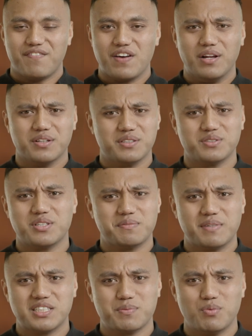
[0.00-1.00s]
I felt like it was a
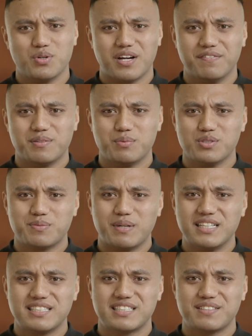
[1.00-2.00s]
much more comfortable
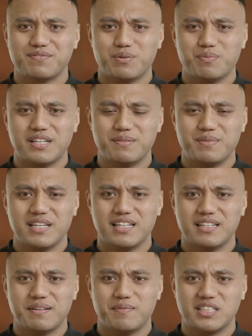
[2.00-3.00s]
space for me to be
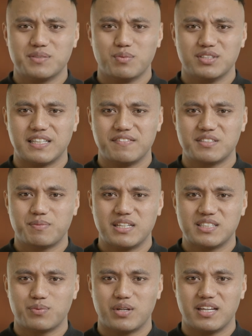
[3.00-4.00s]
in, a much more safe
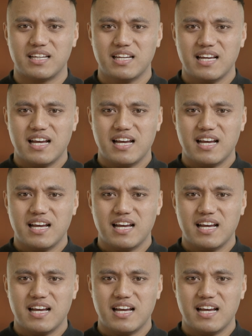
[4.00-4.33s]
space where